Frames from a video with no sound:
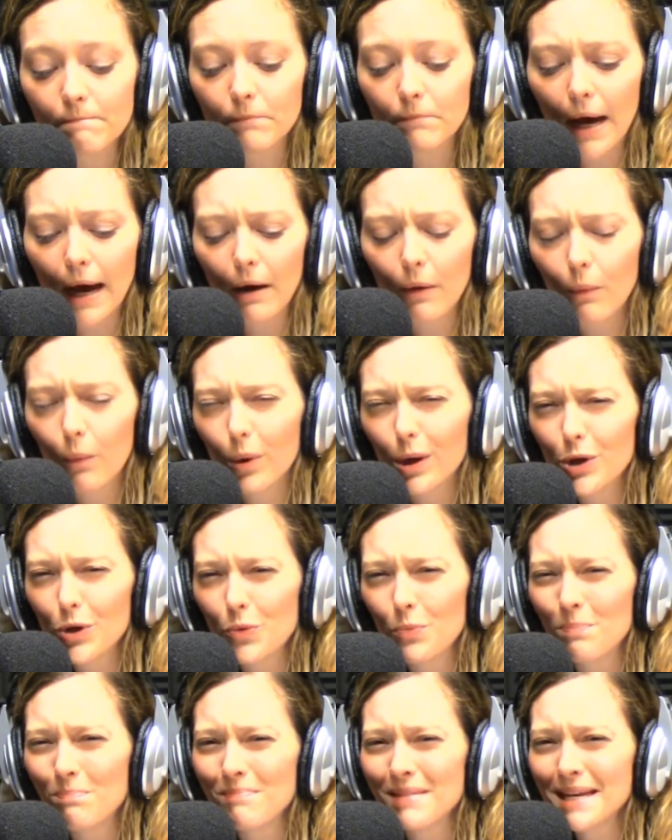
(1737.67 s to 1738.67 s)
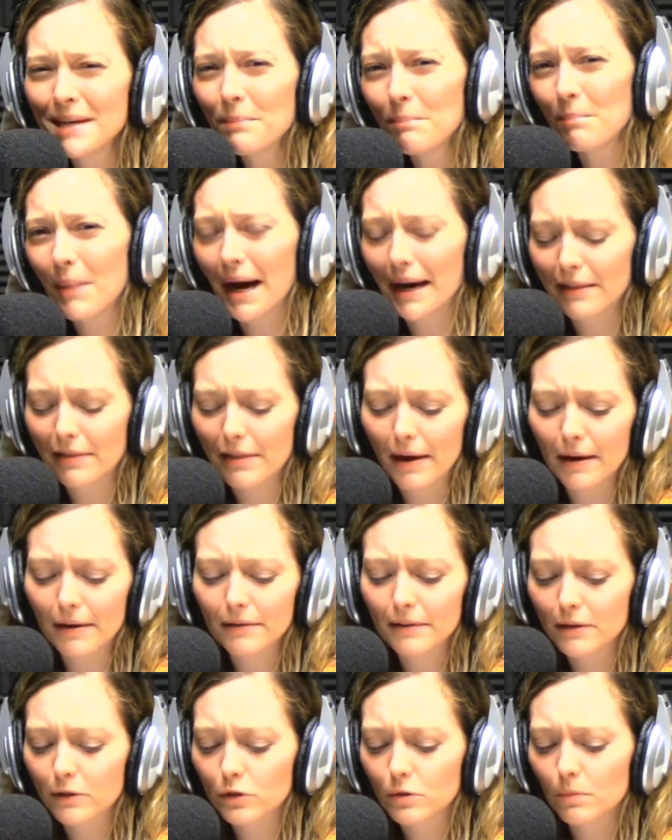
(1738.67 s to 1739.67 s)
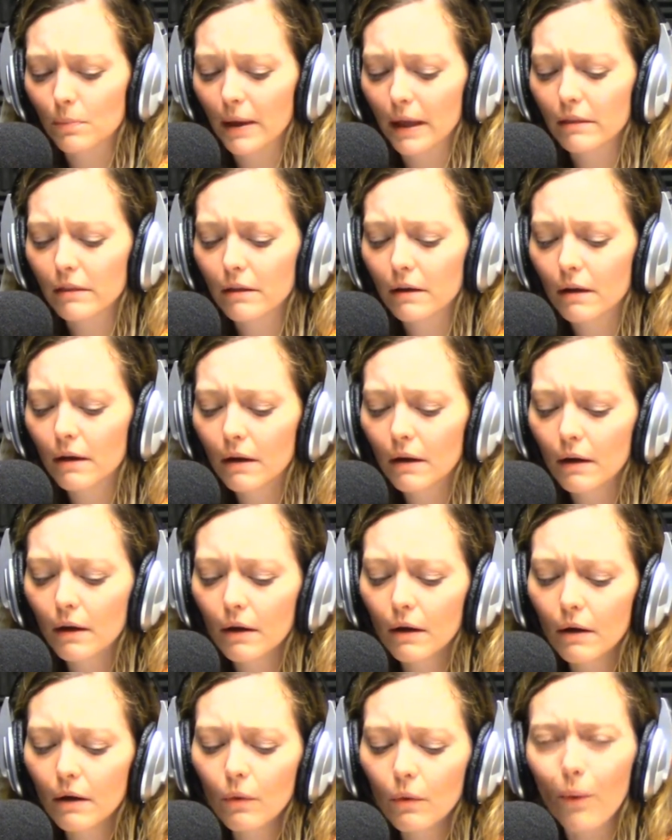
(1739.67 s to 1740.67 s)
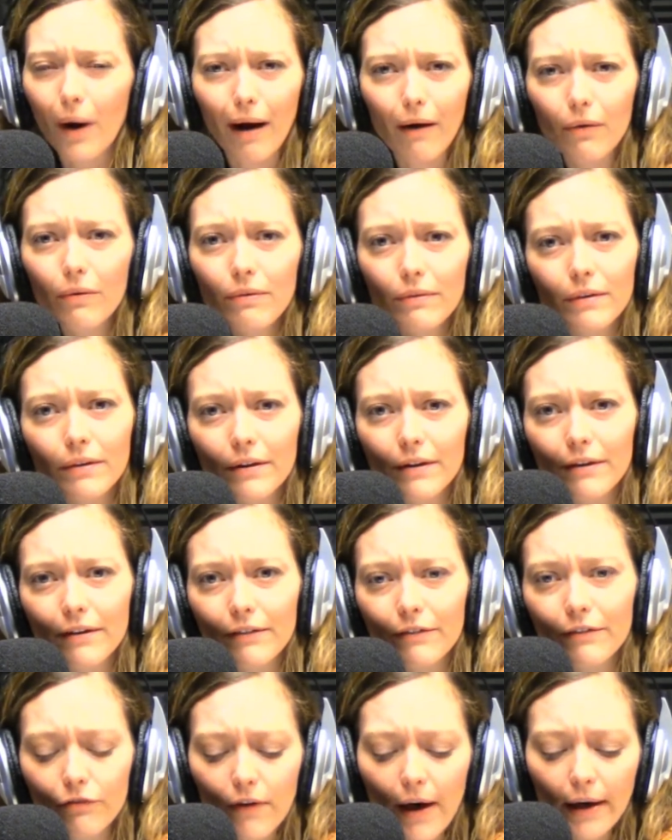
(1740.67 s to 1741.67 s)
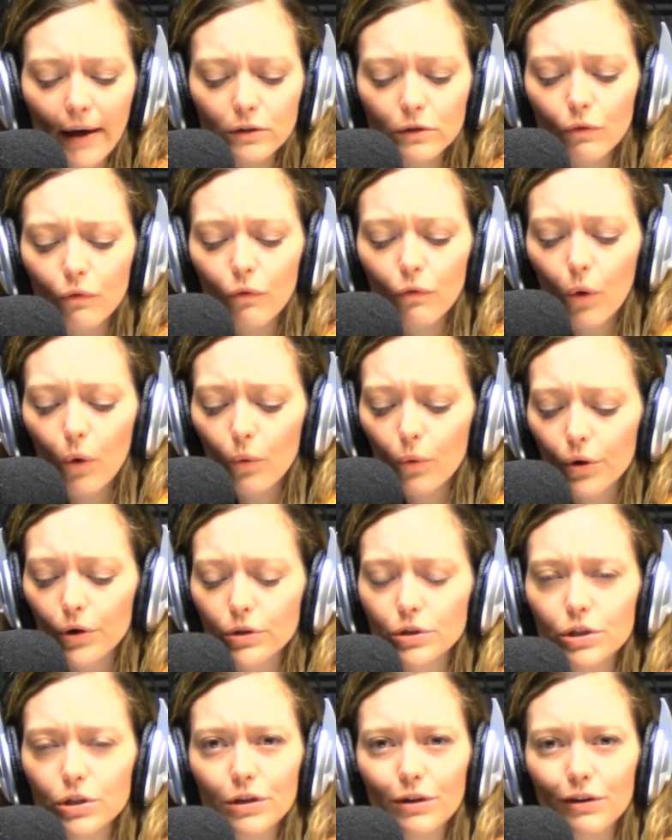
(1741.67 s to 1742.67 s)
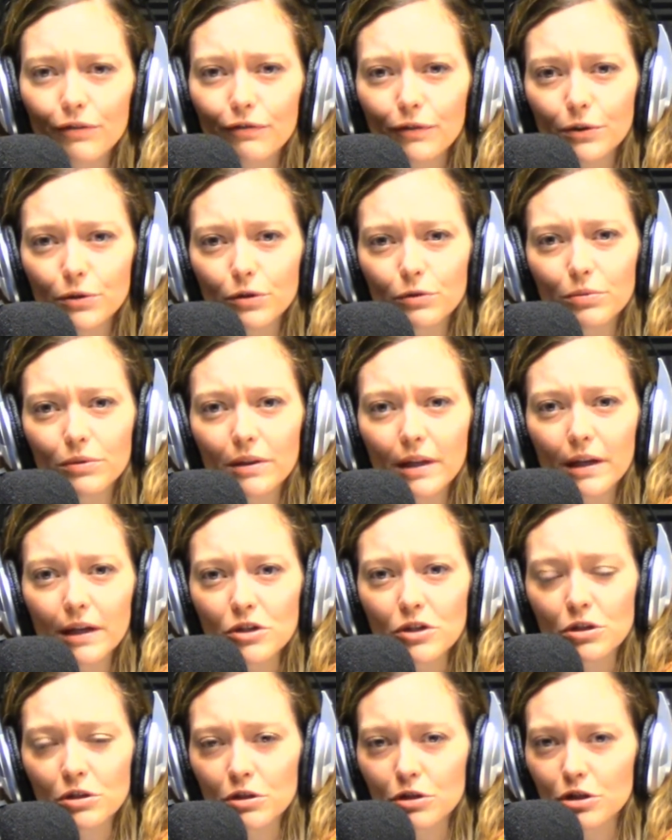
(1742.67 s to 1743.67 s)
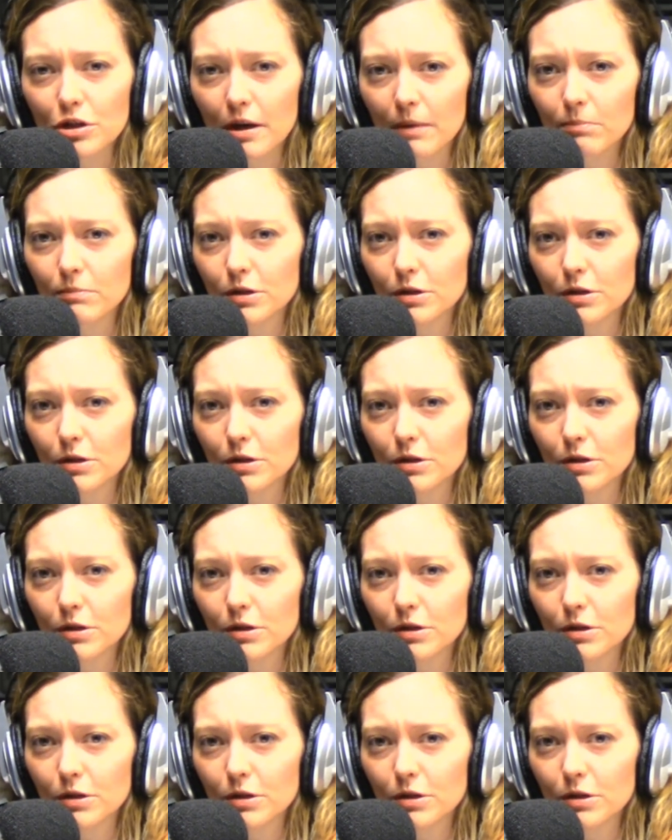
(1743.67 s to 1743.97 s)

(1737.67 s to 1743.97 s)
What do you mean by that, Elizabeth? Well, fast forward to your first relationship.